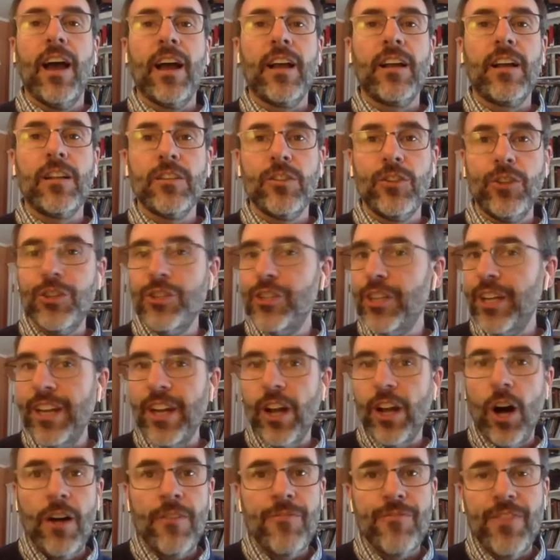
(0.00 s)
clergy
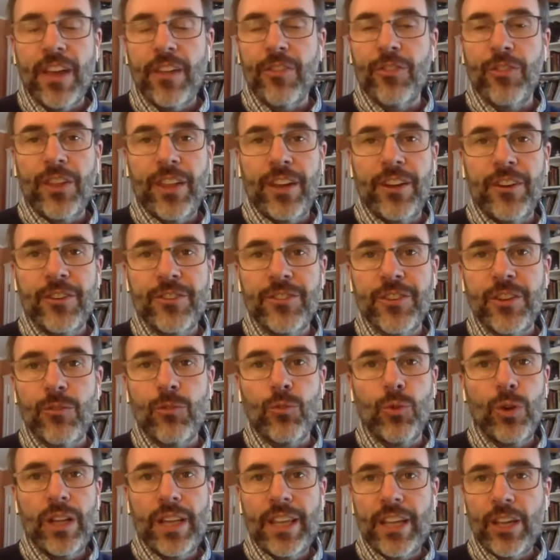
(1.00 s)
and all faith leaders in
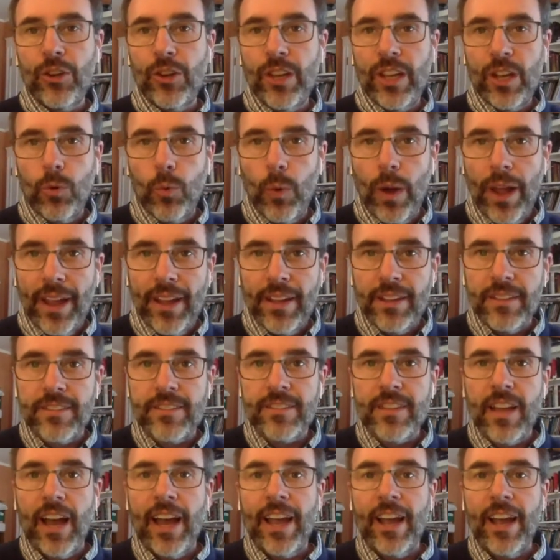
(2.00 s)
really unique
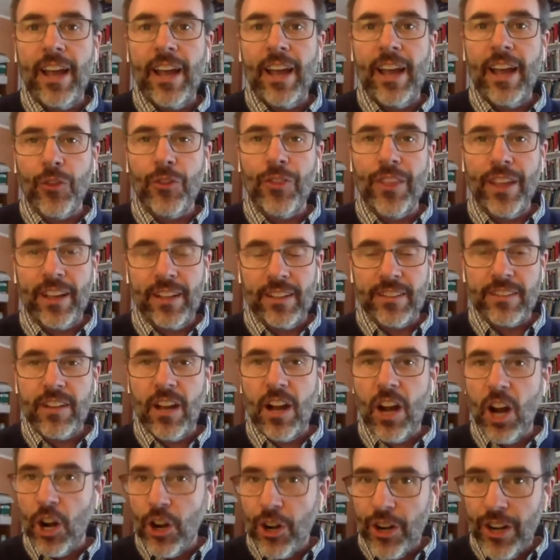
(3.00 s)
ways, I also think
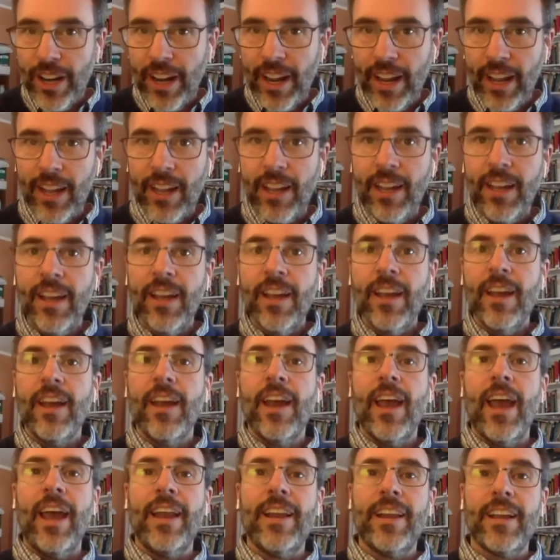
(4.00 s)
it's heartening
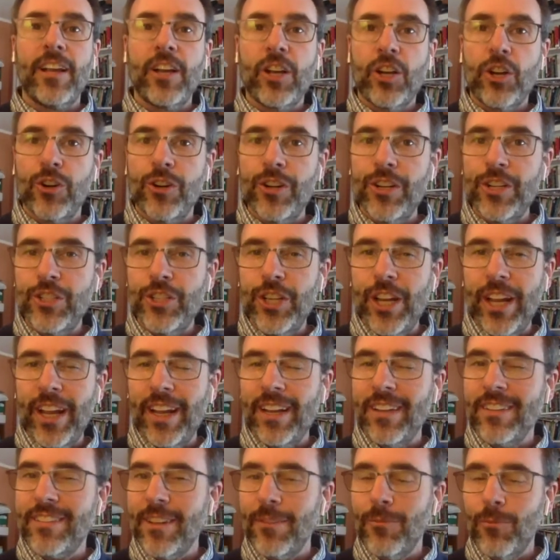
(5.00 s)
and encouraging,
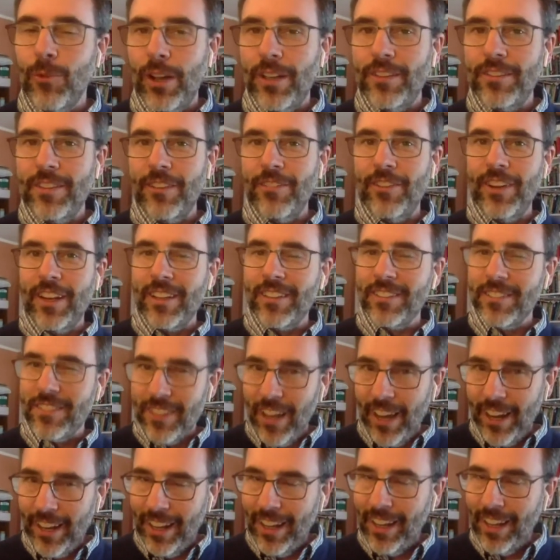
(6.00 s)
in some ways even
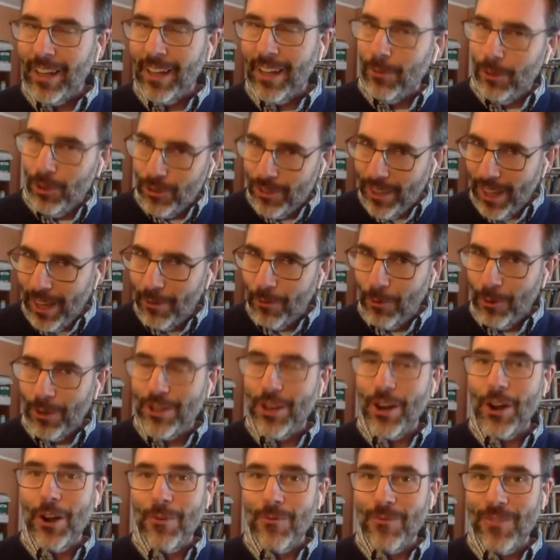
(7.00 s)
exciting. I'm using that word
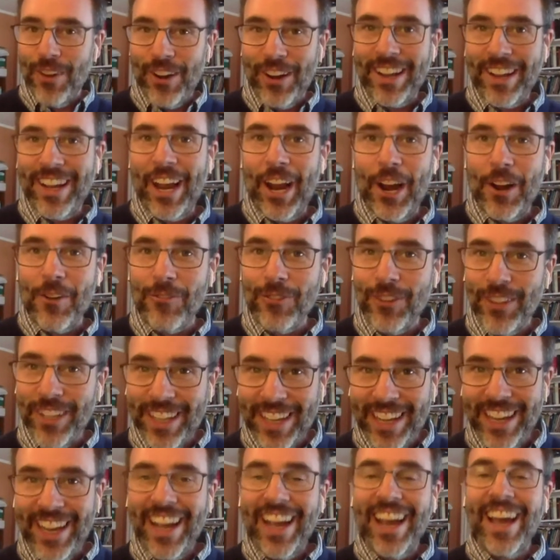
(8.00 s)
term very
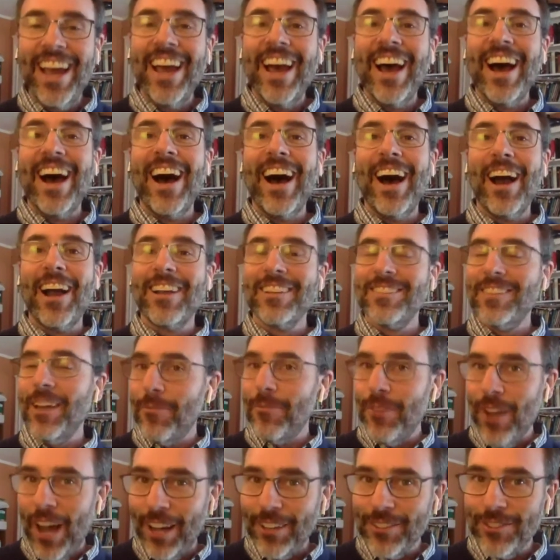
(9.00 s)
carefully because I'm
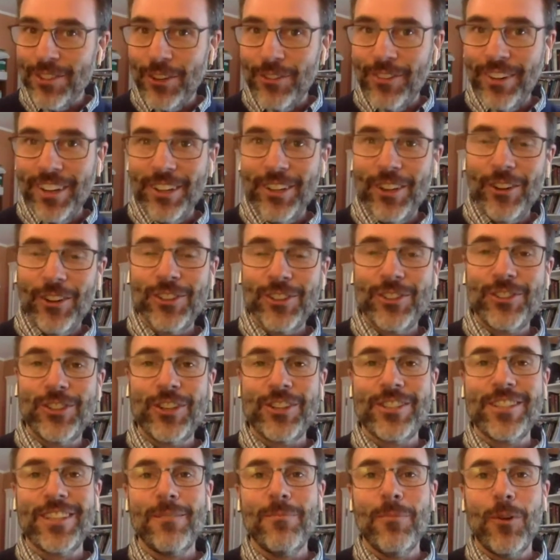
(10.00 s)
not serving a local
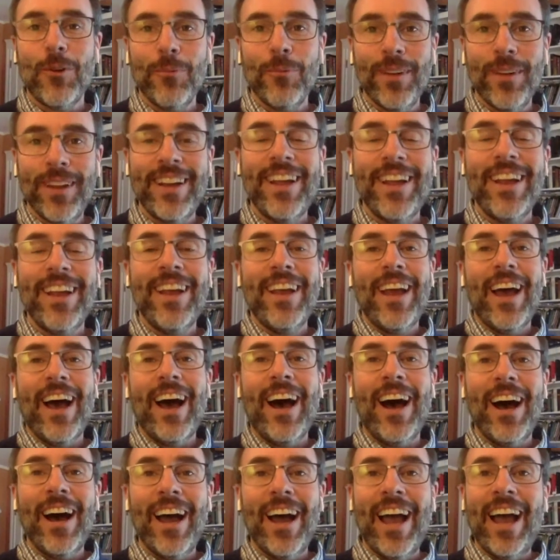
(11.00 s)
church at the moment.
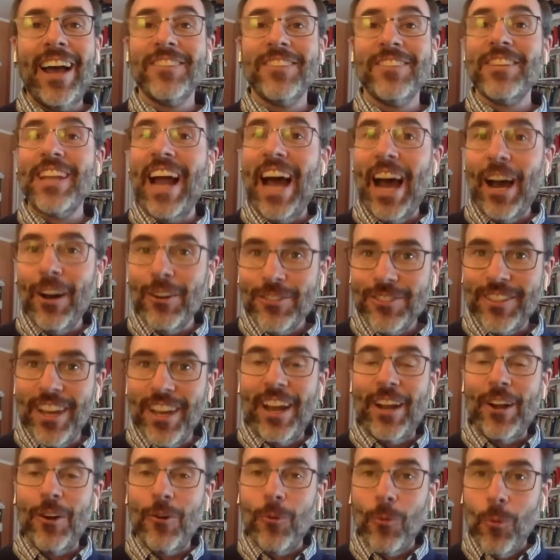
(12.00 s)
As an
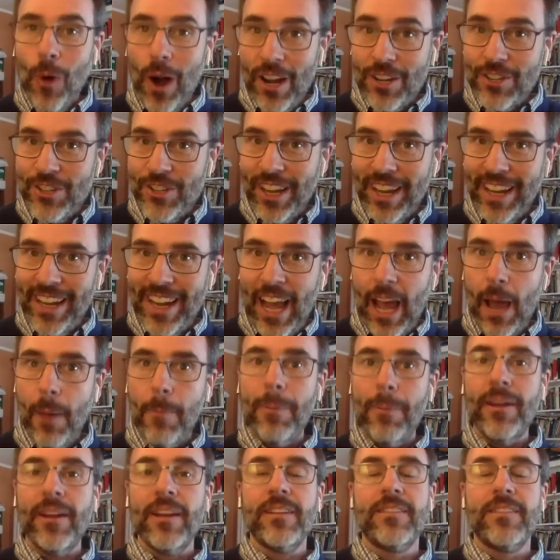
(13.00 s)
outsider watching it
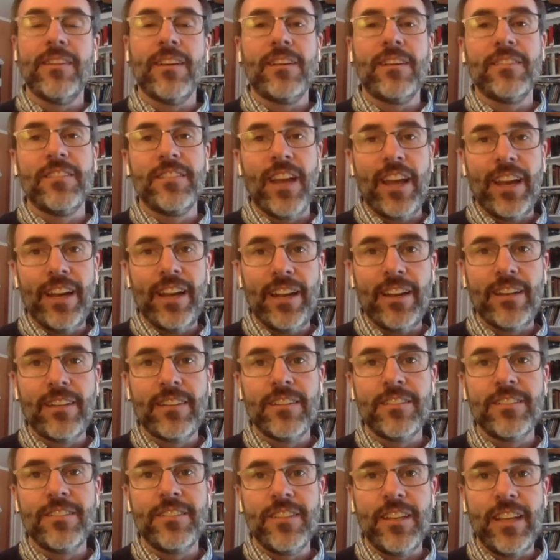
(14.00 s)
happen, it's exciting
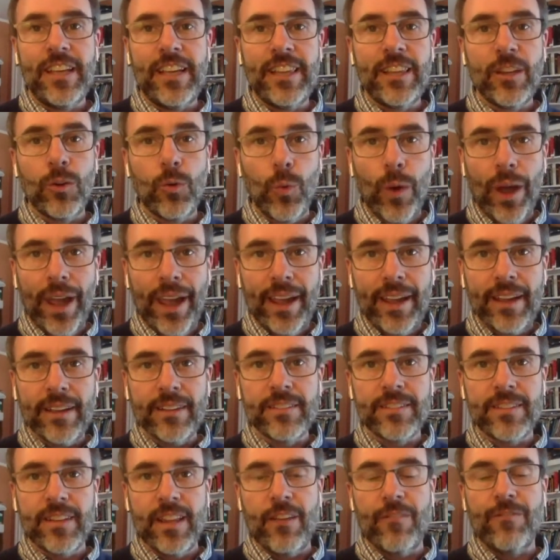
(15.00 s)
to see the
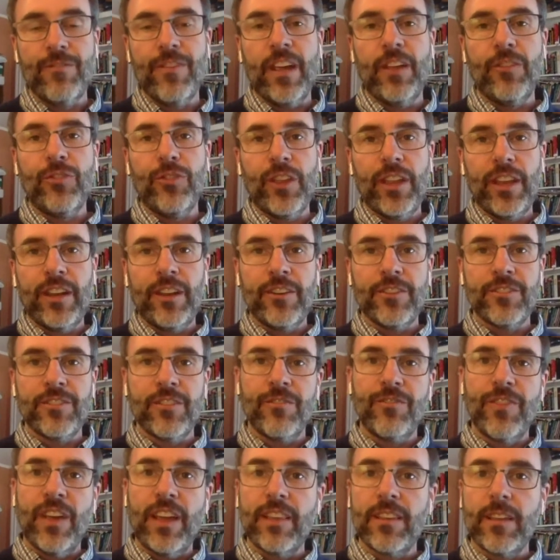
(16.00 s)
ways that faith leaders
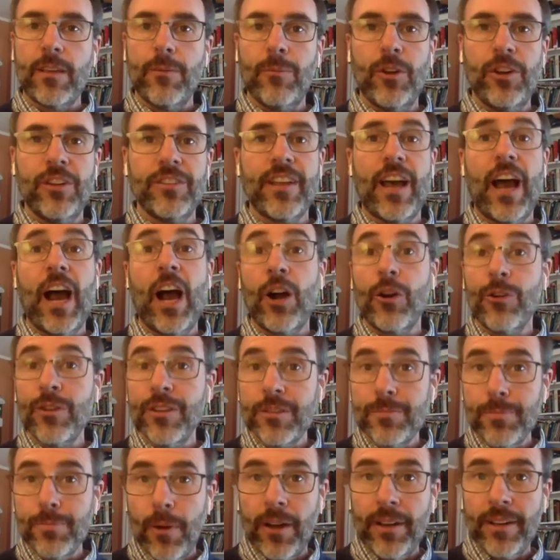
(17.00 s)
and faith communities are
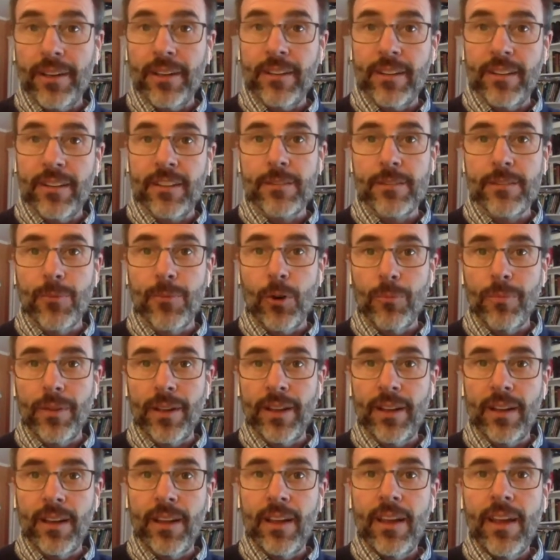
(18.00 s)
responding to this
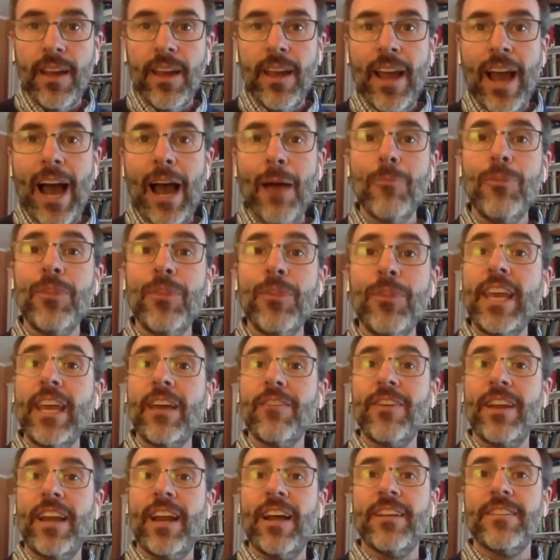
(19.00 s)
moment. I'm
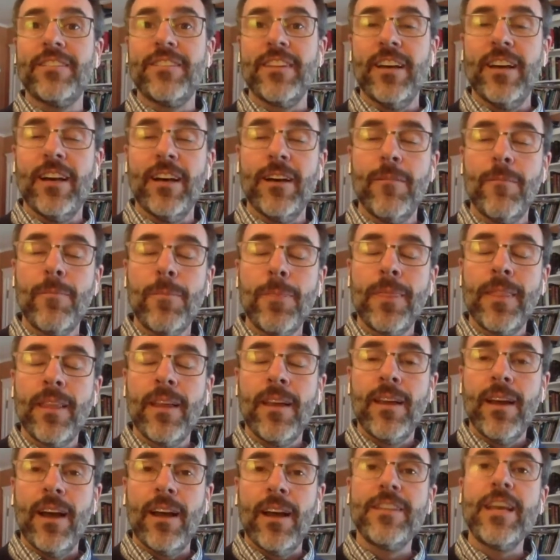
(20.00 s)
thinking of it as a
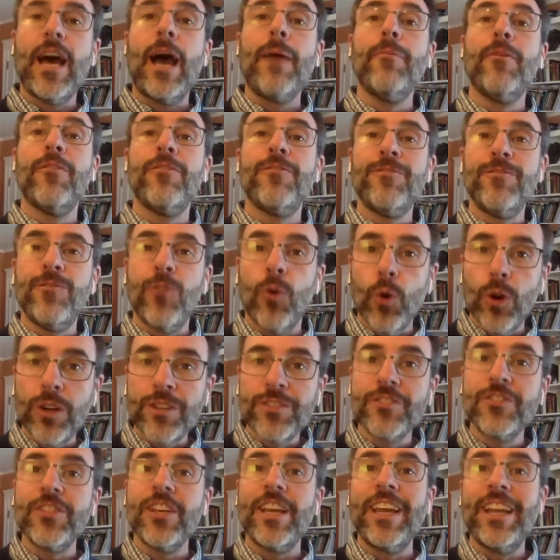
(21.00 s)
time of
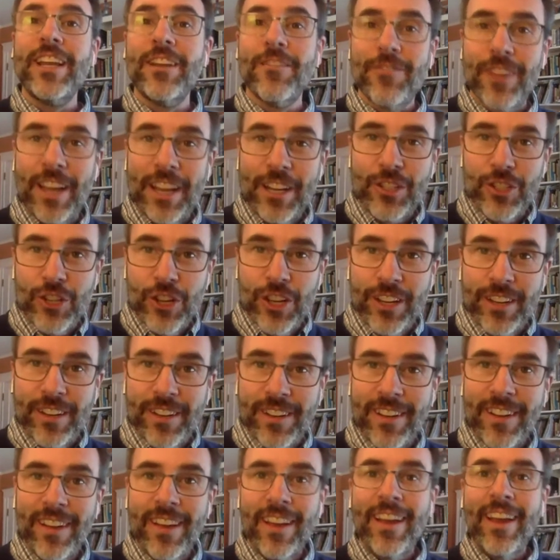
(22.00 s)
forced innovation.
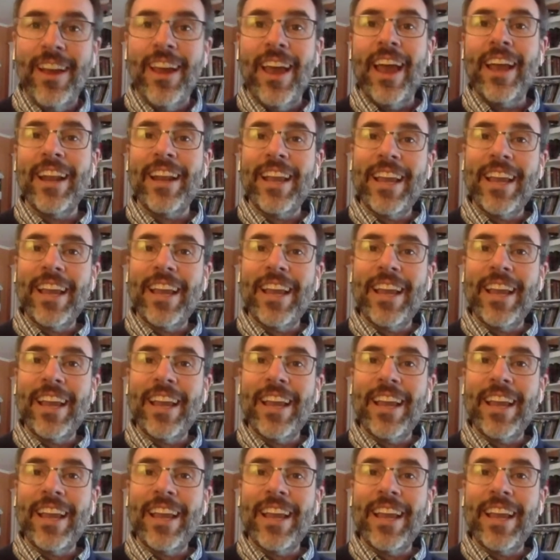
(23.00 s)
And